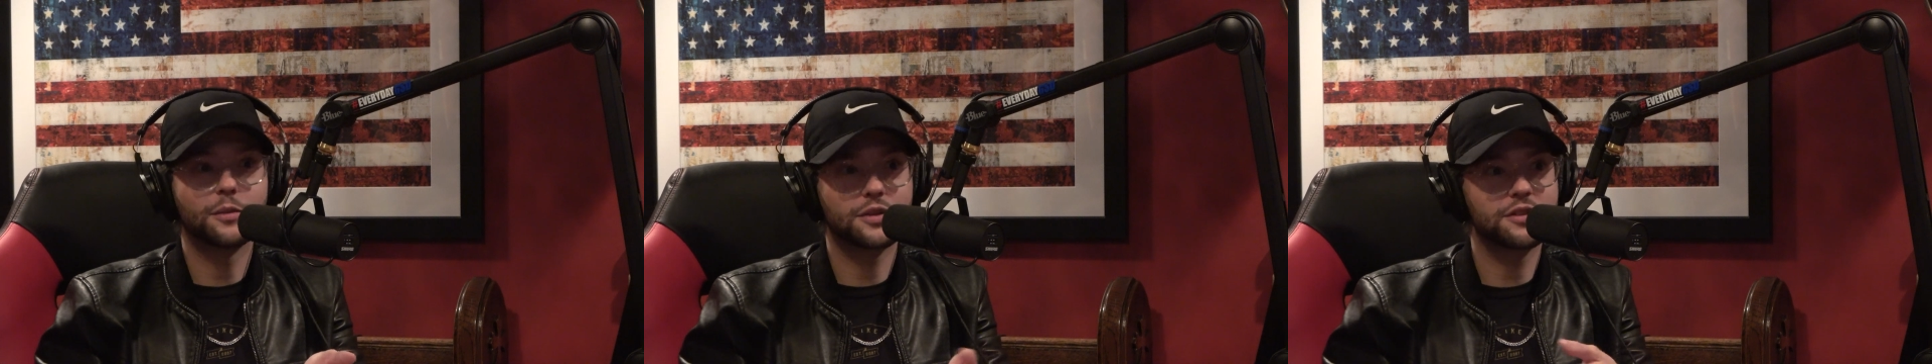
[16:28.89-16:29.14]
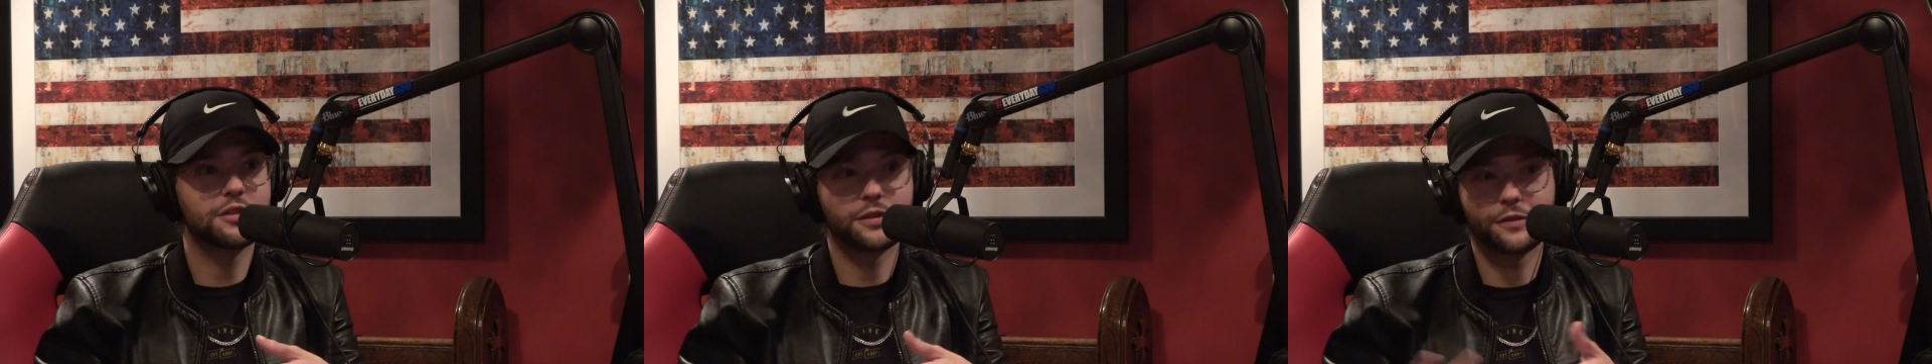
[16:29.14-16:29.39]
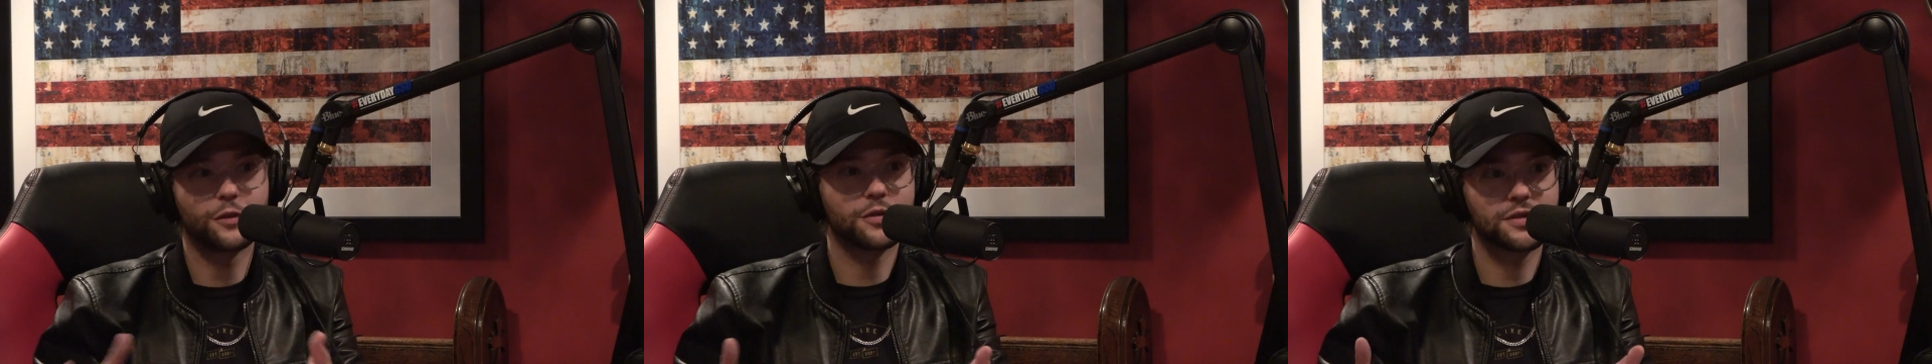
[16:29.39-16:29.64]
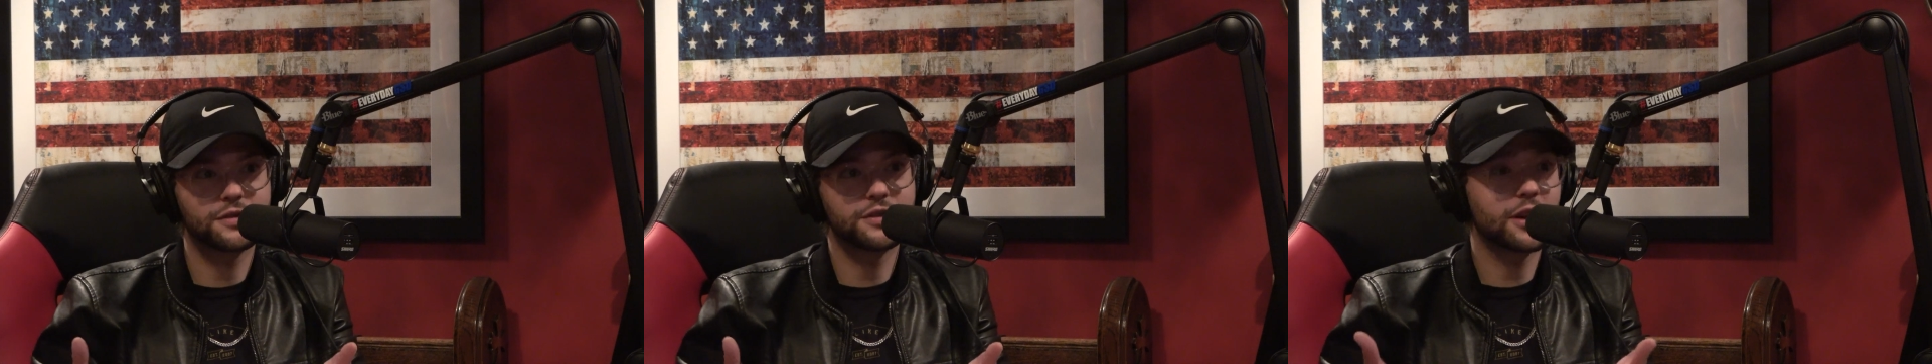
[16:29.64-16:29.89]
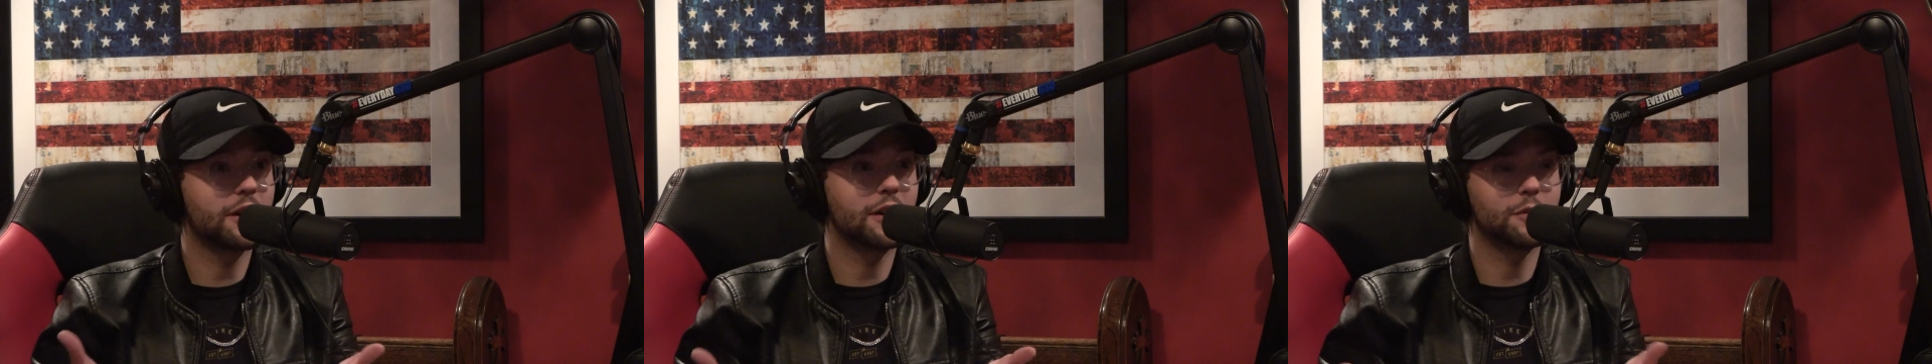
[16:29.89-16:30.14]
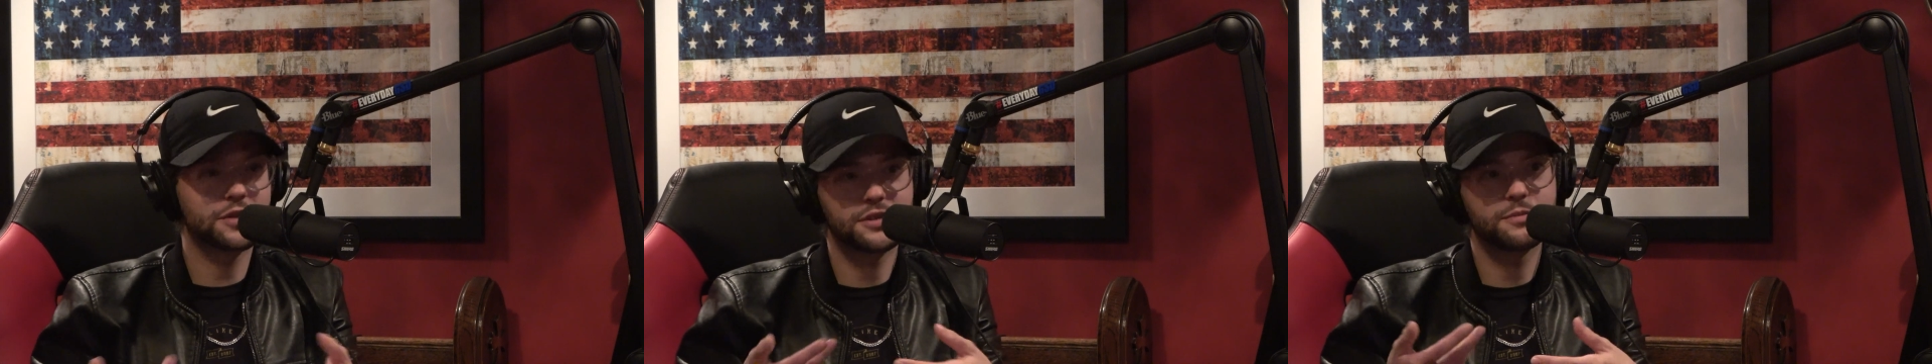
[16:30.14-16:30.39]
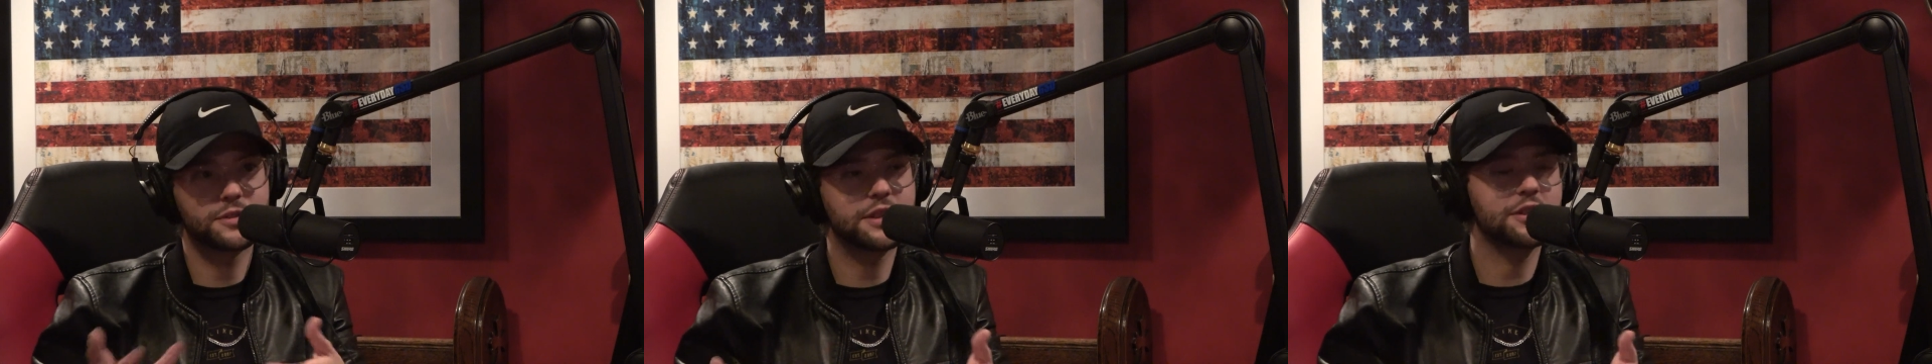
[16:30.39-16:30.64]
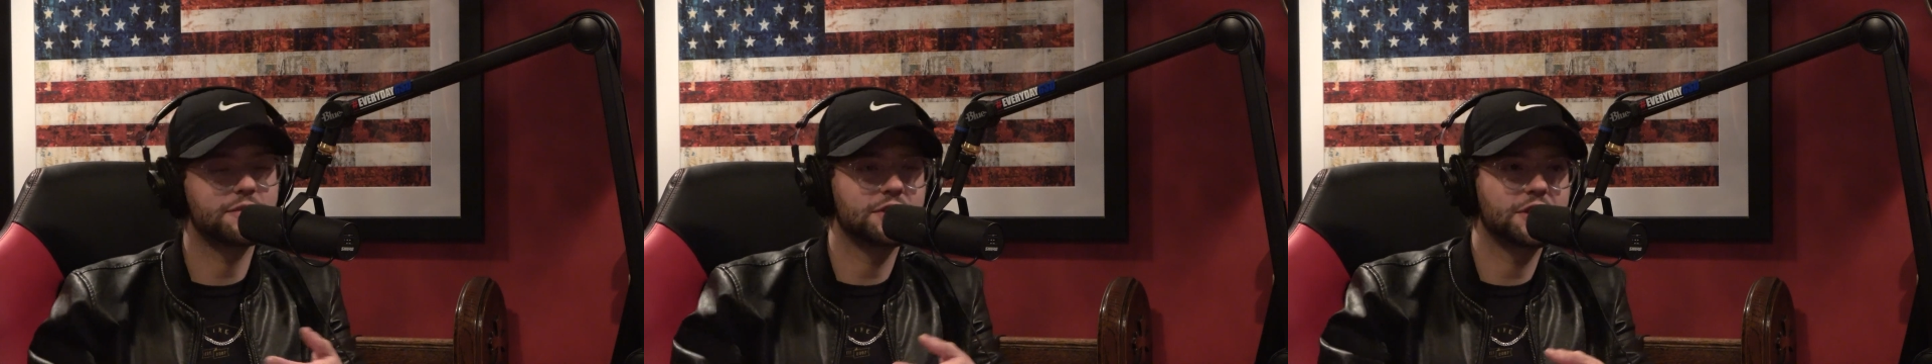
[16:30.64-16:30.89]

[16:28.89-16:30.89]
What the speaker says: which is the first DAW, which stands for